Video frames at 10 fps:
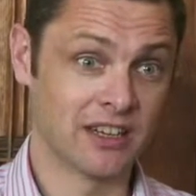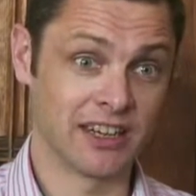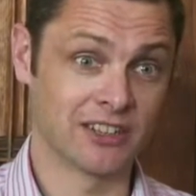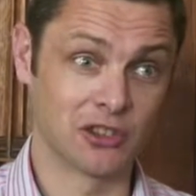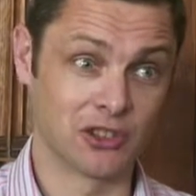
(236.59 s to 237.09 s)

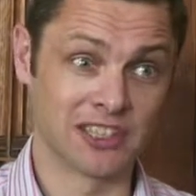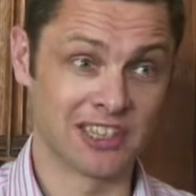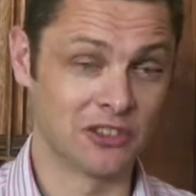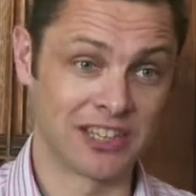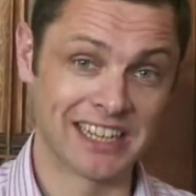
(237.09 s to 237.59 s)
I shouldn't think
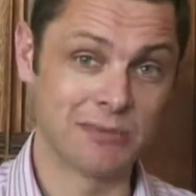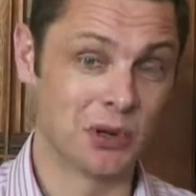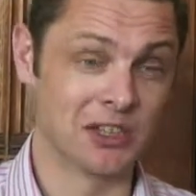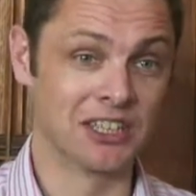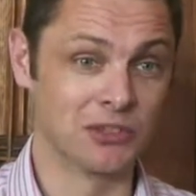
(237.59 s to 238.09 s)
there is
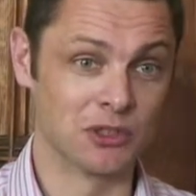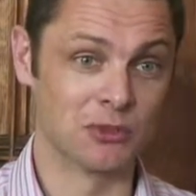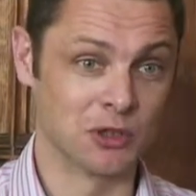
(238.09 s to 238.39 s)
anybody who is